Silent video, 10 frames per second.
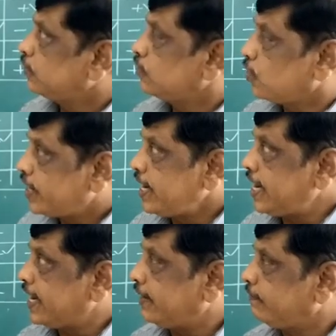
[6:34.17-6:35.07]
So
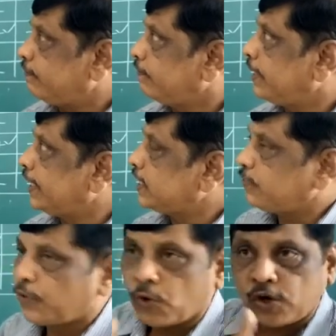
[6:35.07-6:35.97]
here, let us
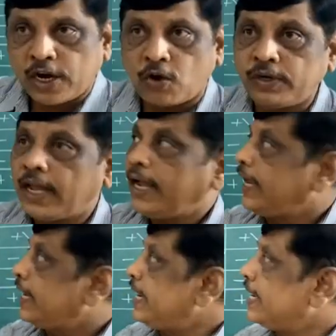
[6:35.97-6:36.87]
note down
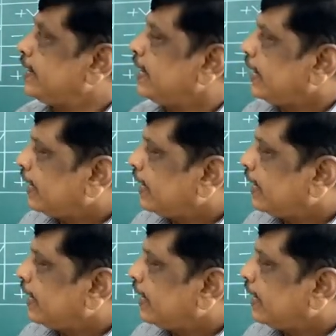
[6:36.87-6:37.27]
here,